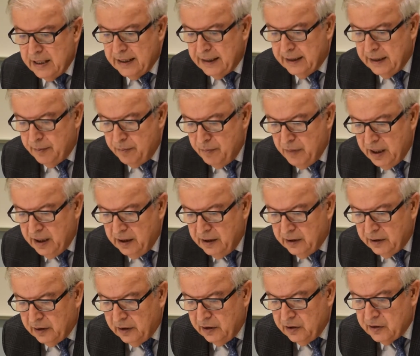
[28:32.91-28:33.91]
the main
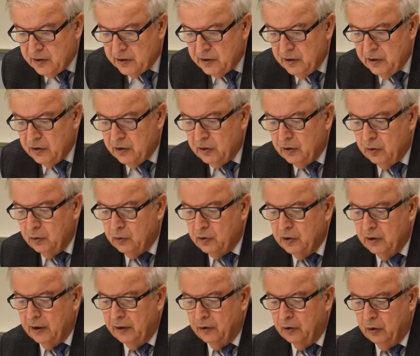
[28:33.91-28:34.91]
religious
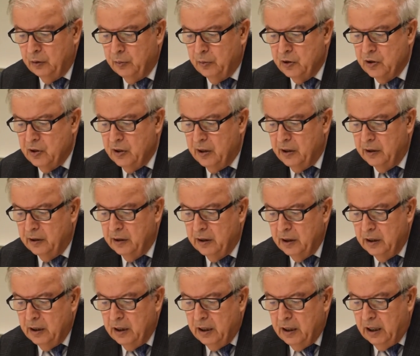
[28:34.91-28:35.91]
institution in Azerbaijan,
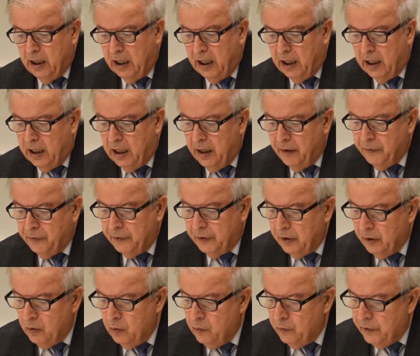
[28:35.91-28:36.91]
a
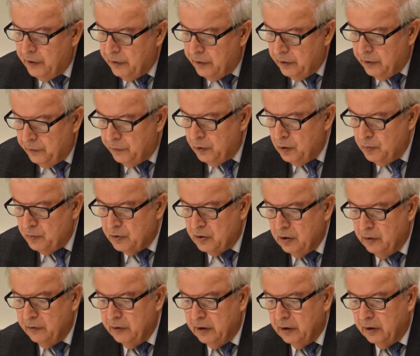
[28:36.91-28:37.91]
leftover from
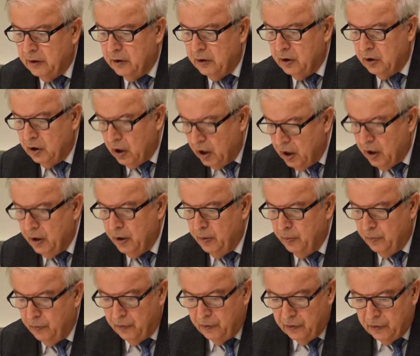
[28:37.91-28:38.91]
Soviet
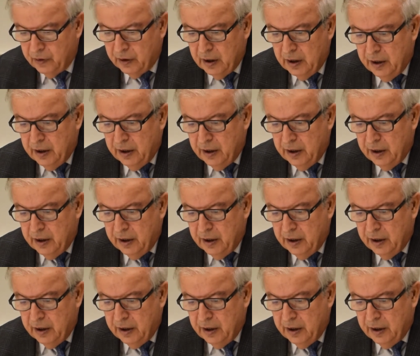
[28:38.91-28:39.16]
times.